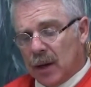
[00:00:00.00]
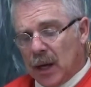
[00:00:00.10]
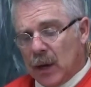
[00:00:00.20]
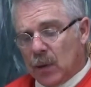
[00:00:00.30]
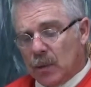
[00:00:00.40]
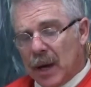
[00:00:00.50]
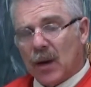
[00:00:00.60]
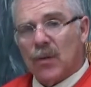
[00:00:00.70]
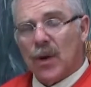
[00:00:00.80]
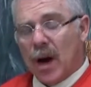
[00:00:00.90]
He would make
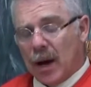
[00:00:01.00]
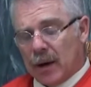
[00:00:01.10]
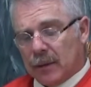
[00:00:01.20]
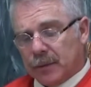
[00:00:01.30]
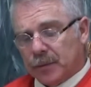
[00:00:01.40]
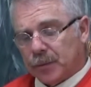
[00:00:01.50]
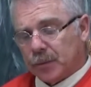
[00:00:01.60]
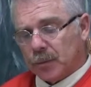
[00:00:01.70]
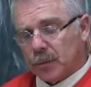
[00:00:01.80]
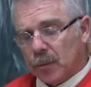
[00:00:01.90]
a fire.
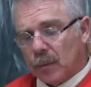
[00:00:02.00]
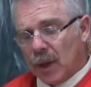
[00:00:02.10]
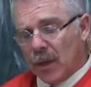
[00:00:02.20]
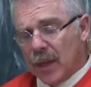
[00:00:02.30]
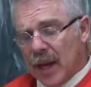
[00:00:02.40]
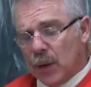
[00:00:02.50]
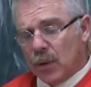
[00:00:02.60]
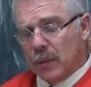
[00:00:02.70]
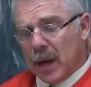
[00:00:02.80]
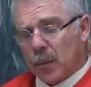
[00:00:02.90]
Then he
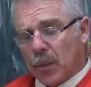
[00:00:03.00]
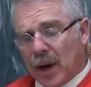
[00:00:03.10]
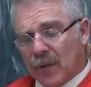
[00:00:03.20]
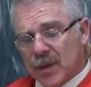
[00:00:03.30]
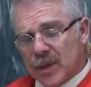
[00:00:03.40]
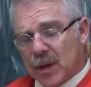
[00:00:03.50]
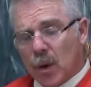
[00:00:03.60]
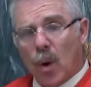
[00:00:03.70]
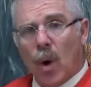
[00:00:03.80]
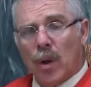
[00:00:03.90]
would make breakfast and
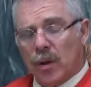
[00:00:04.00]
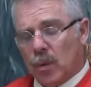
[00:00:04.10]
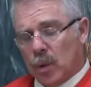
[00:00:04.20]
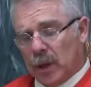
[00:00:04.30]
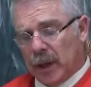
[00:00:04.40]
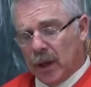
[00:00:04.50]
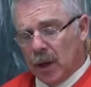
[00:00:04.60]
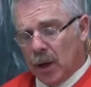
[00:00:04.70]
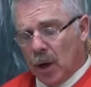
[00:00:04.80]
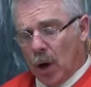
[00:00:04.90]
call little Willie.
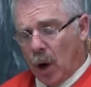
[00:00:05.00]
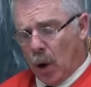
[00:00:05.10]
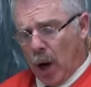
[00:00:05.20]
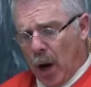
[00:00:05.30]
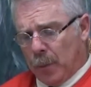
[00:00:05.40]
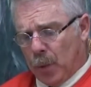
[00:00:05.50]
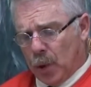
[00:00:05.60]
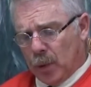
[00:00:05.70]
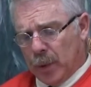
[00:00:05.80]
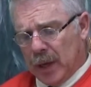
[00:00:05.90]
"Hurry up or
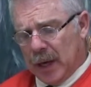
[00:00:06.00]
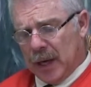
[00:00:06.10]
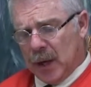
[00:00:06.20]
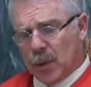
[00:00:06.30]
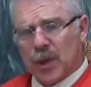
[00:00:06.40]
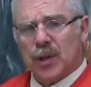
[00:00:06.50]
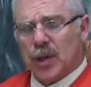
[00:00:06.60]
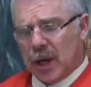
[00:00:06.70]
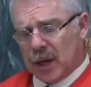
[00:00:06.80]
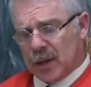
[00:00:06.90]
you'll be eating with the
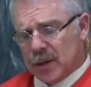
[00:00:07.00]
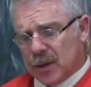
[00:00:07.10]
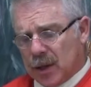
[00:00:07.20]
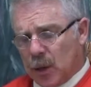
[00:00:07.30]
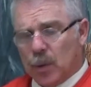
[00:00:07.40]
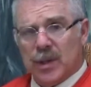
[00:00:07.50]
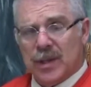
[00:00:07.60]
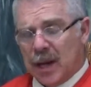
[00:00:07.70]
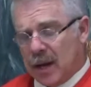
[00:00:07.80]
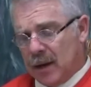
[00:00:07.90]
chickens," he would
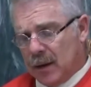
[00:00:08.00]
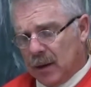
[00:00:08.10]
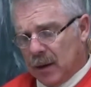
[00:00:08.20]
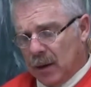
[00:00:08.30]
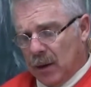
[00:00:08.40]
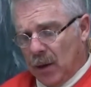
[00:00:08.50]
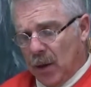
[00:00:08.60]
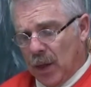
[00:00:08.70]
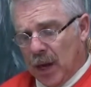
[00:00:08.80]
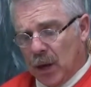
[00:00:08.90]
say.
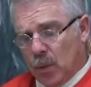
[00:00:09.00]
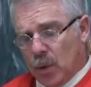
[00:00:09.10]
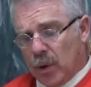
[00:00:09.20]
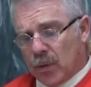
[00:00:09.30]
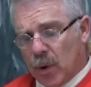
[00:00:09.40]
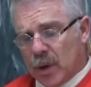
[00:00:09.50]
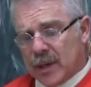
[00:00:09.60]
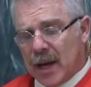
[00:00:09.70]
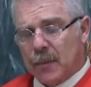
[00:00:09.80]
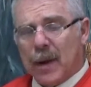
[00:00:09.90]
Then he would throw
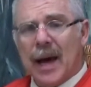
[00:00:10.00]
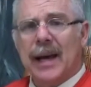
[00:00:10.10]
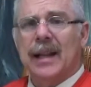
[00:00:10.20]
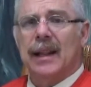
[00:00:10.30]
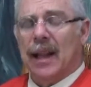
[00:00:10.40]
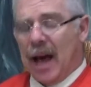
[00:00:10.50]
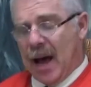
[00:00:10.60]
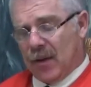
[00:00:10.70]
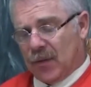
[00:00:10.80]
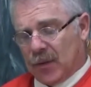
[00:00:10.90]
his head back and laugh.